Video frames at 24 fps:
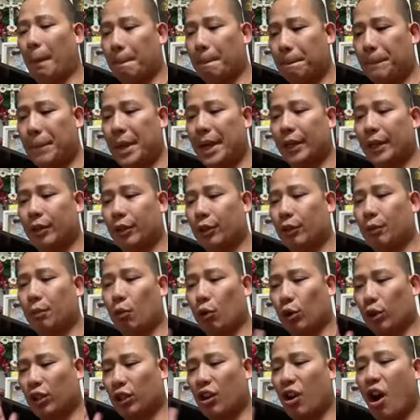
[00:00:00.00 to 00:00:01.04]
better,
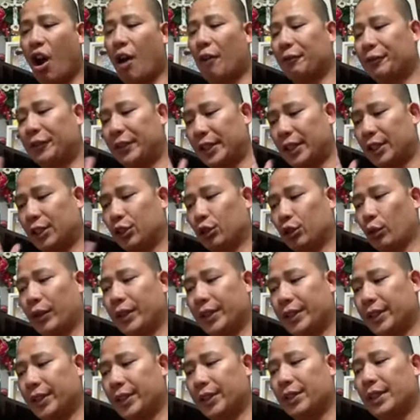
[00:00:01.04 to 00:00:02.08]
more confident
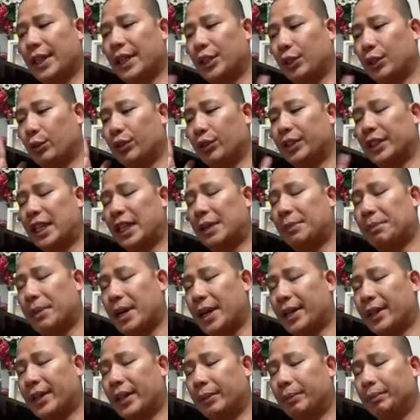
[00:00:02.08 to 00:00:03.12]
choices, and you stand
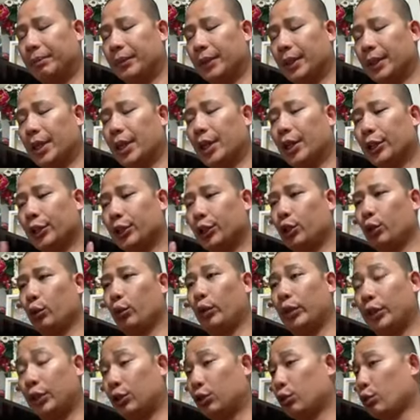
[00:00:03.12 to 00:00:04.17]
by them to
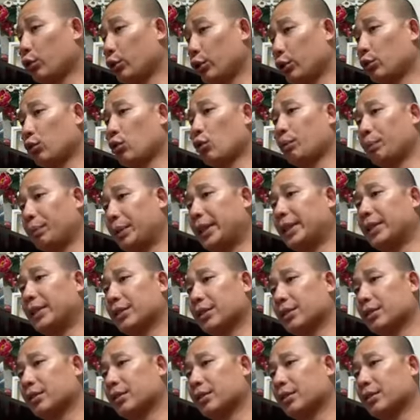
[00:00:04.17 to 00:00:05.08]
ensure your own peace.